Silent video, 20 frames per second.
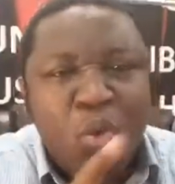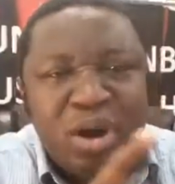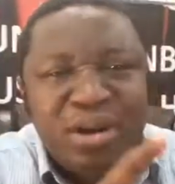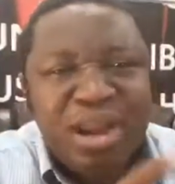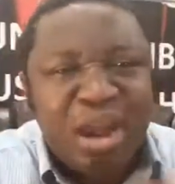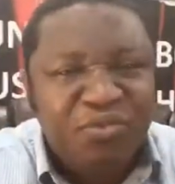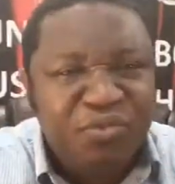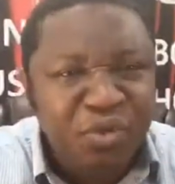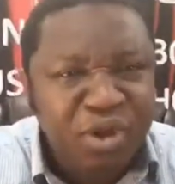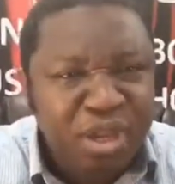and
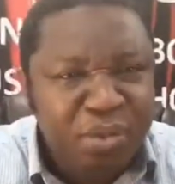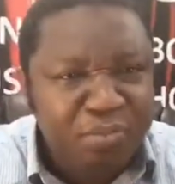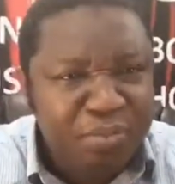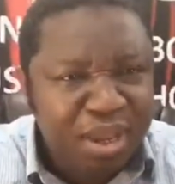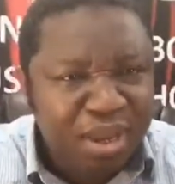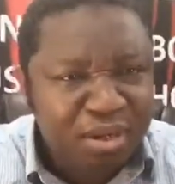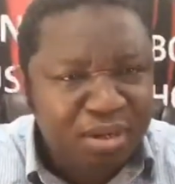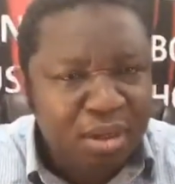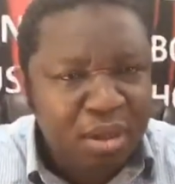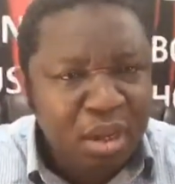
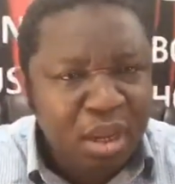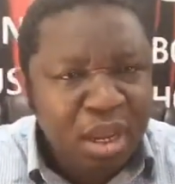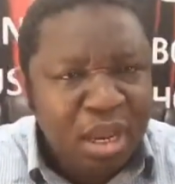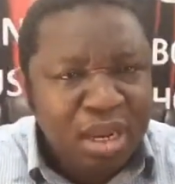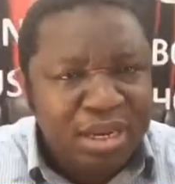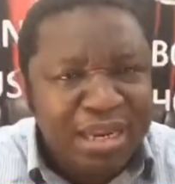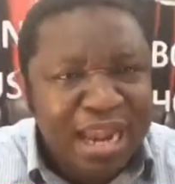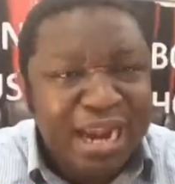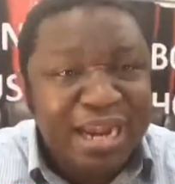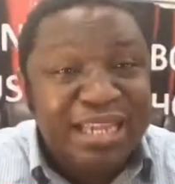wonderfully made.
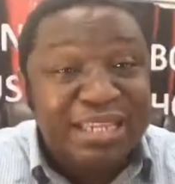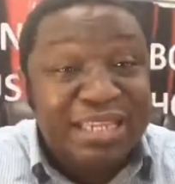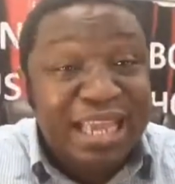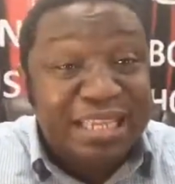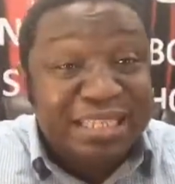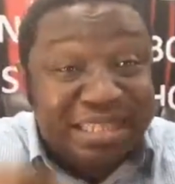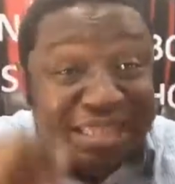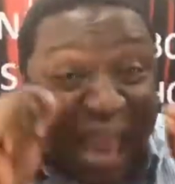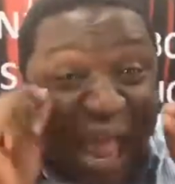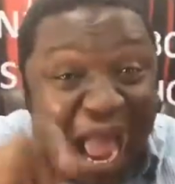There
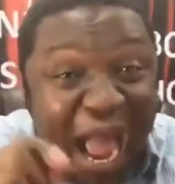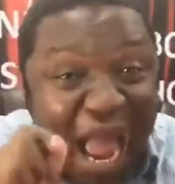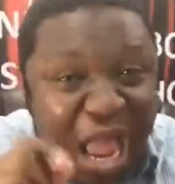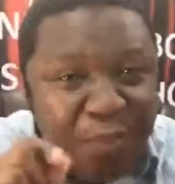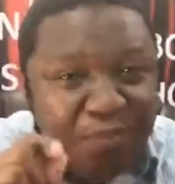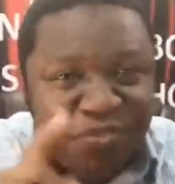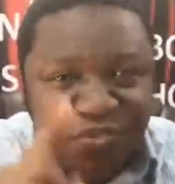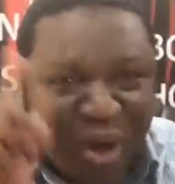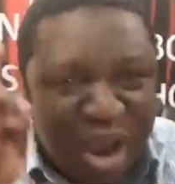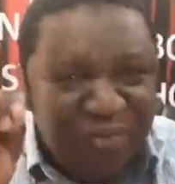is a
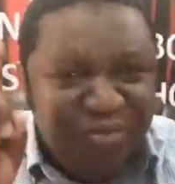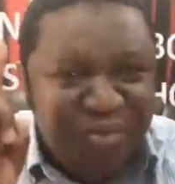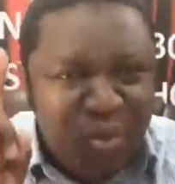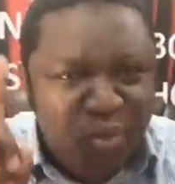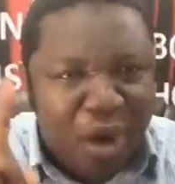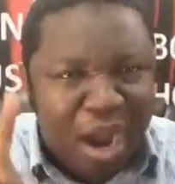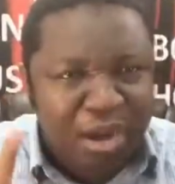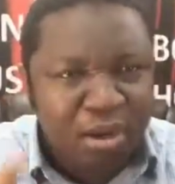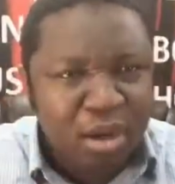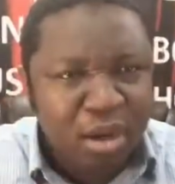time for
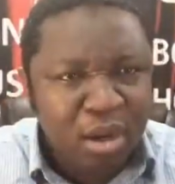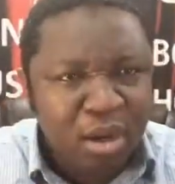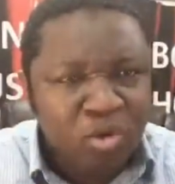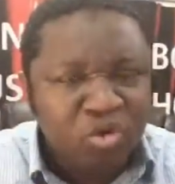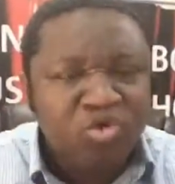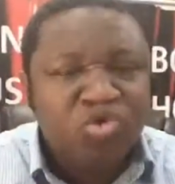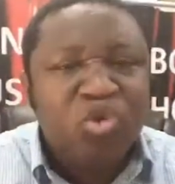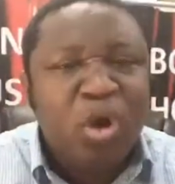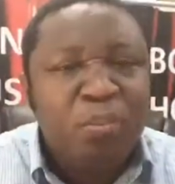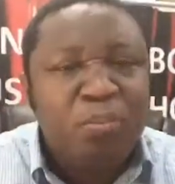everyone.
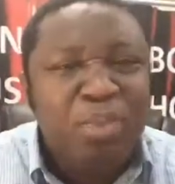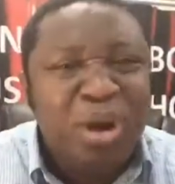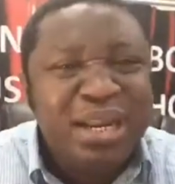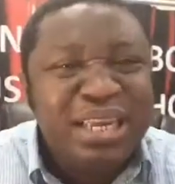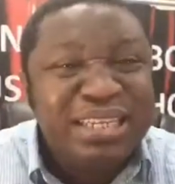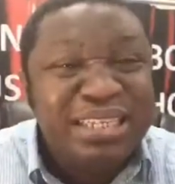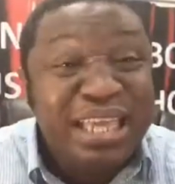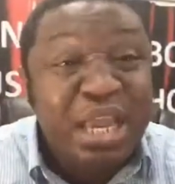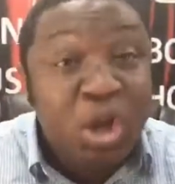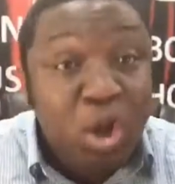
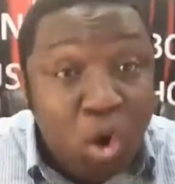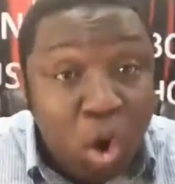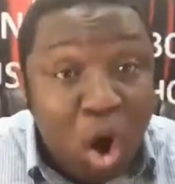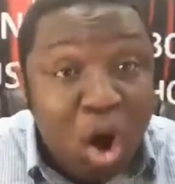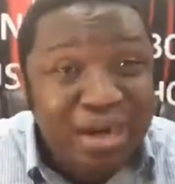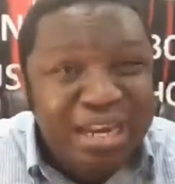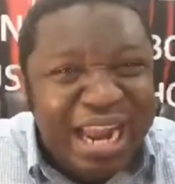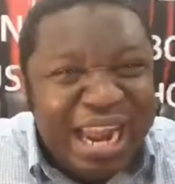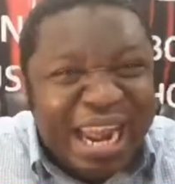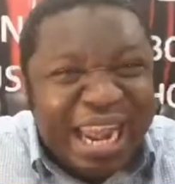Somebody say,
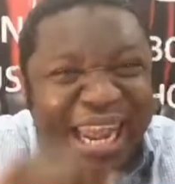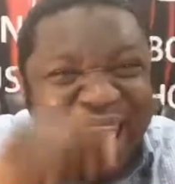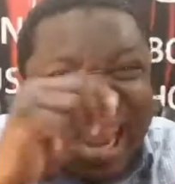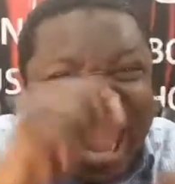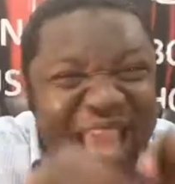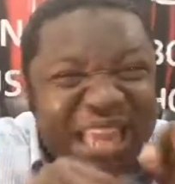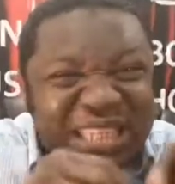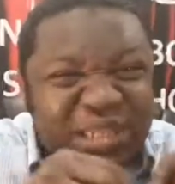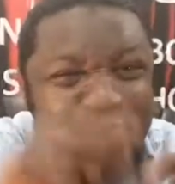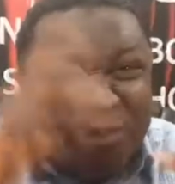Lord,
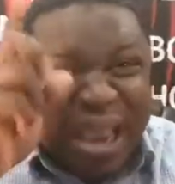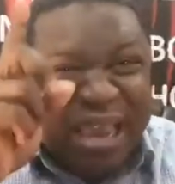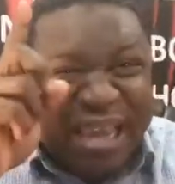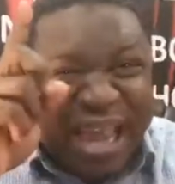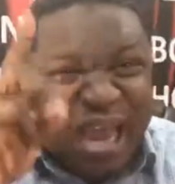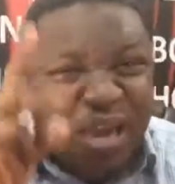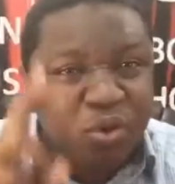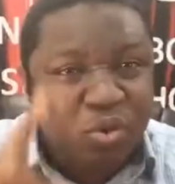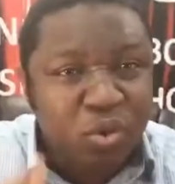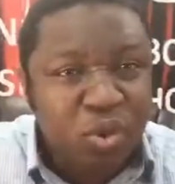light
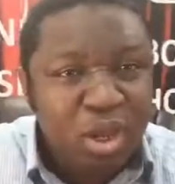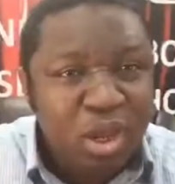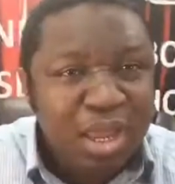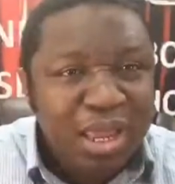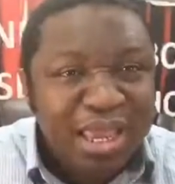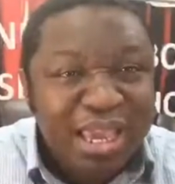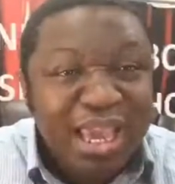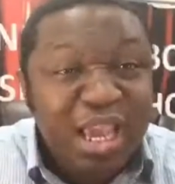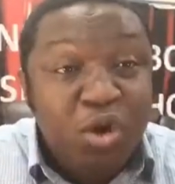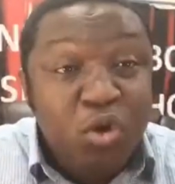my candle.
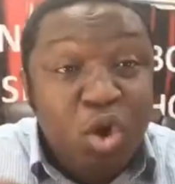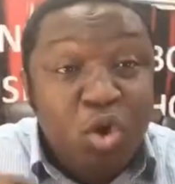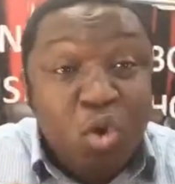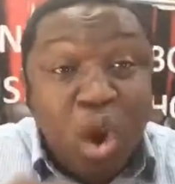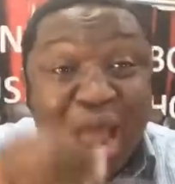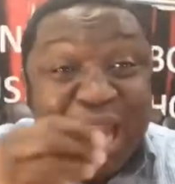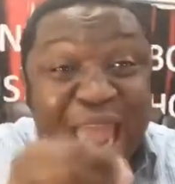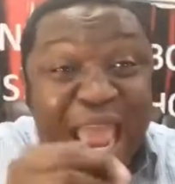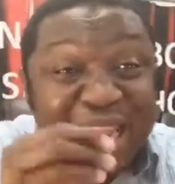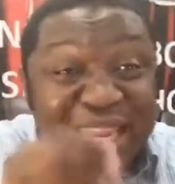
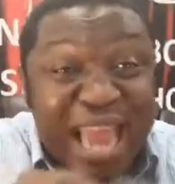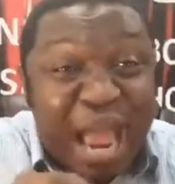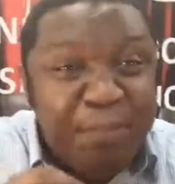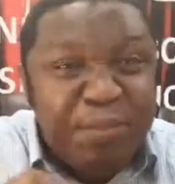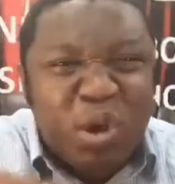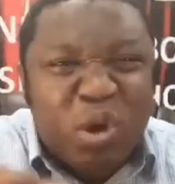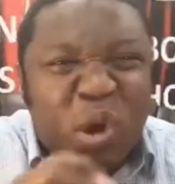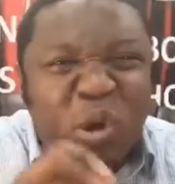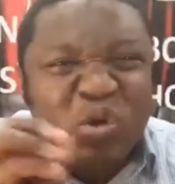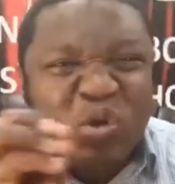You are like
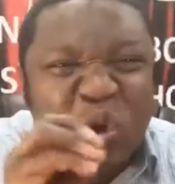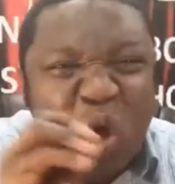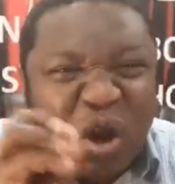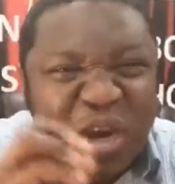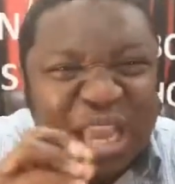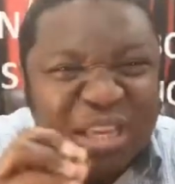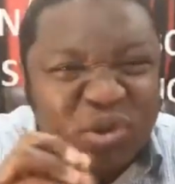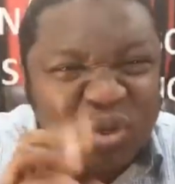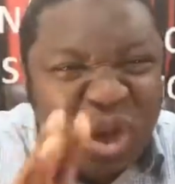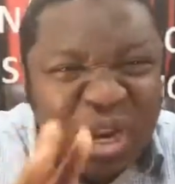that because
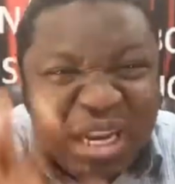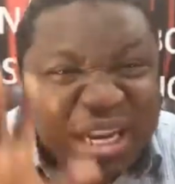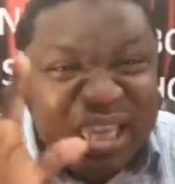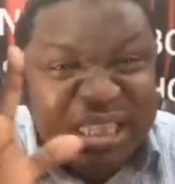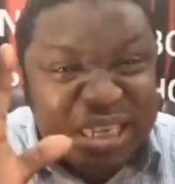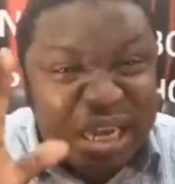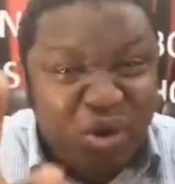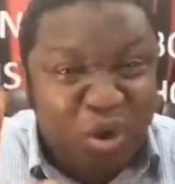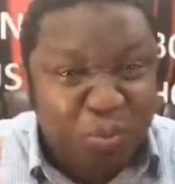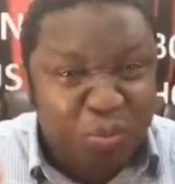God has
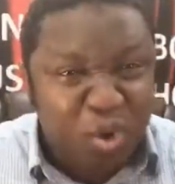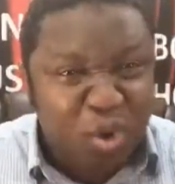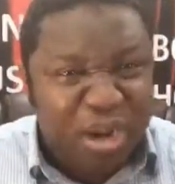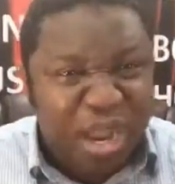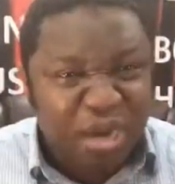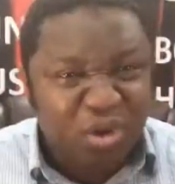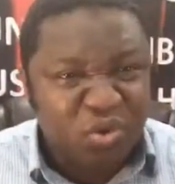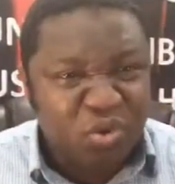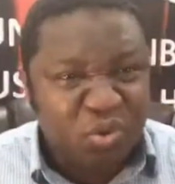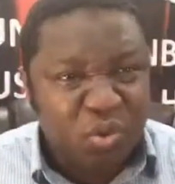not lit up
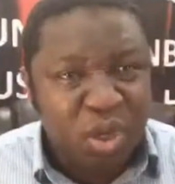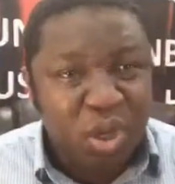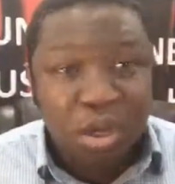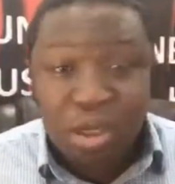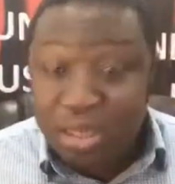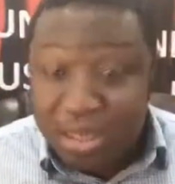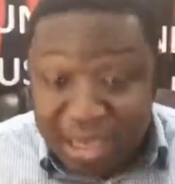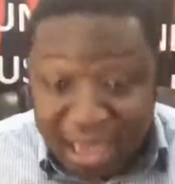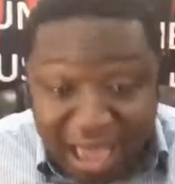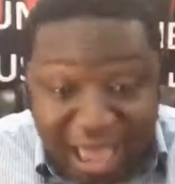your candle.
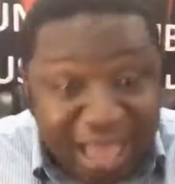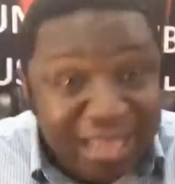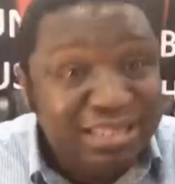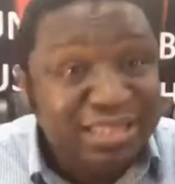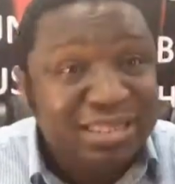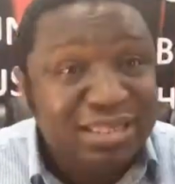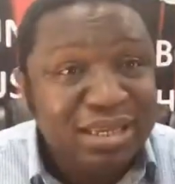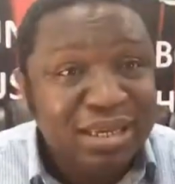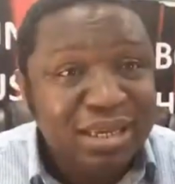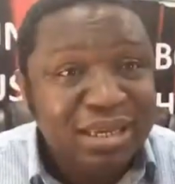
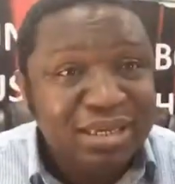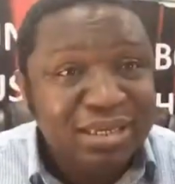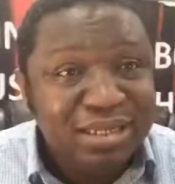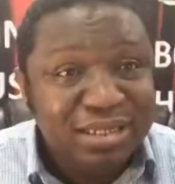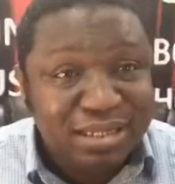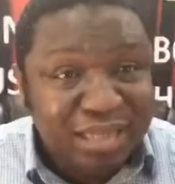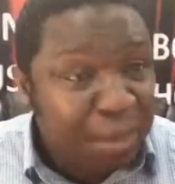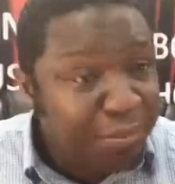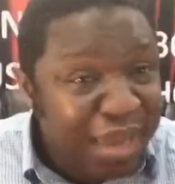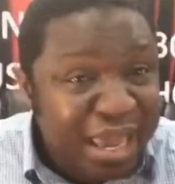Yes,
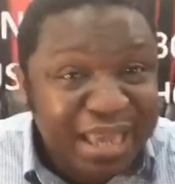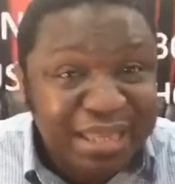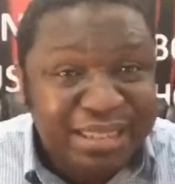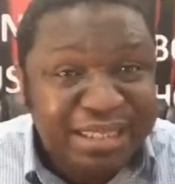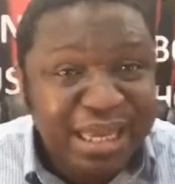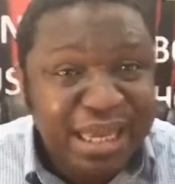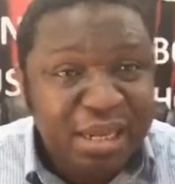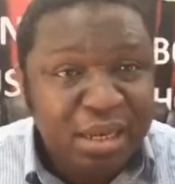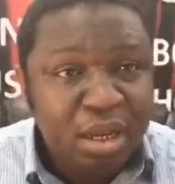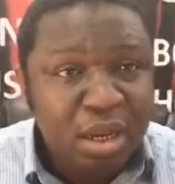Psalm
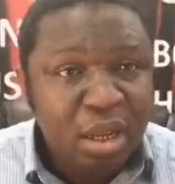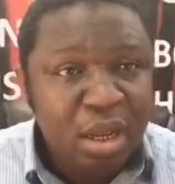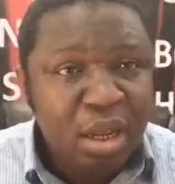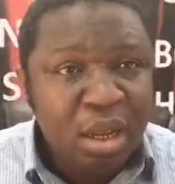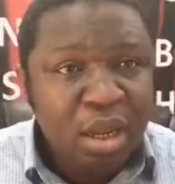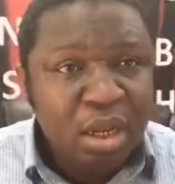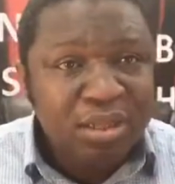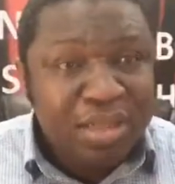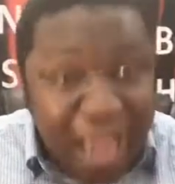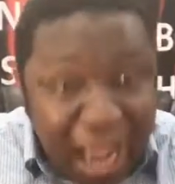18.
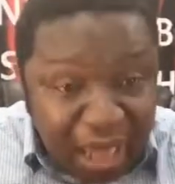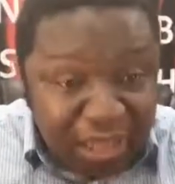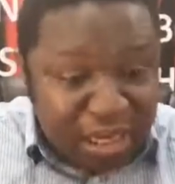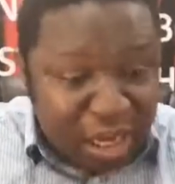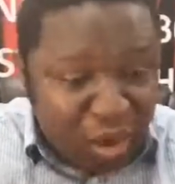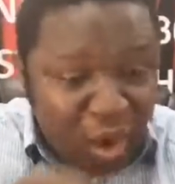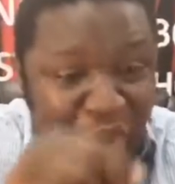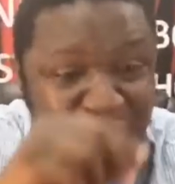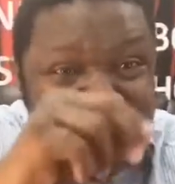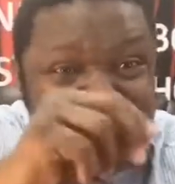
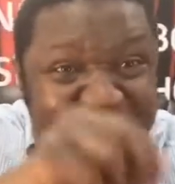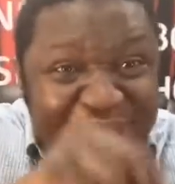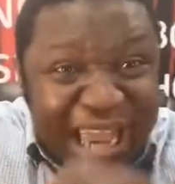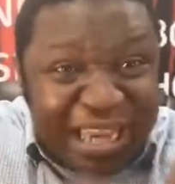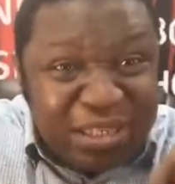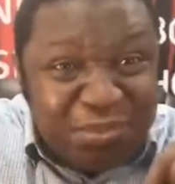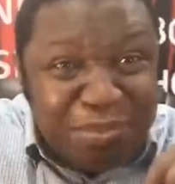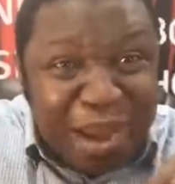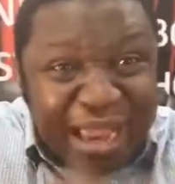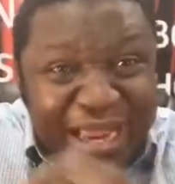Tell the Lord,
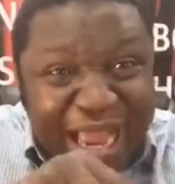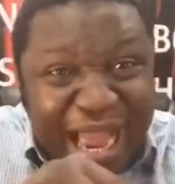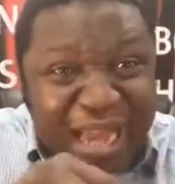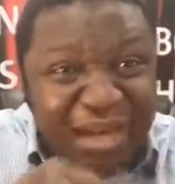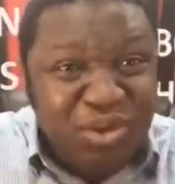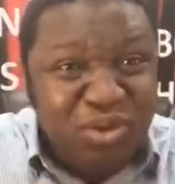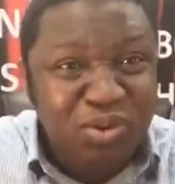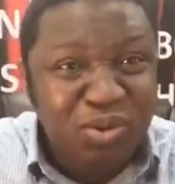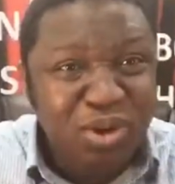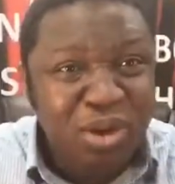light my
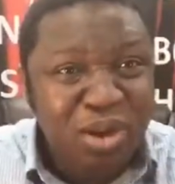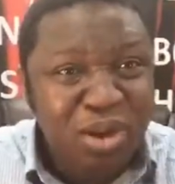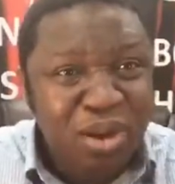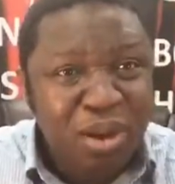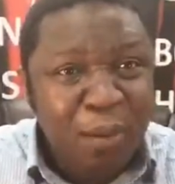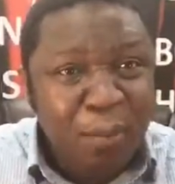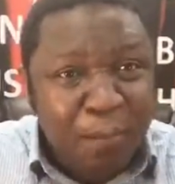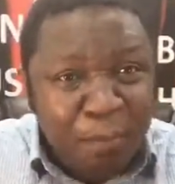candle.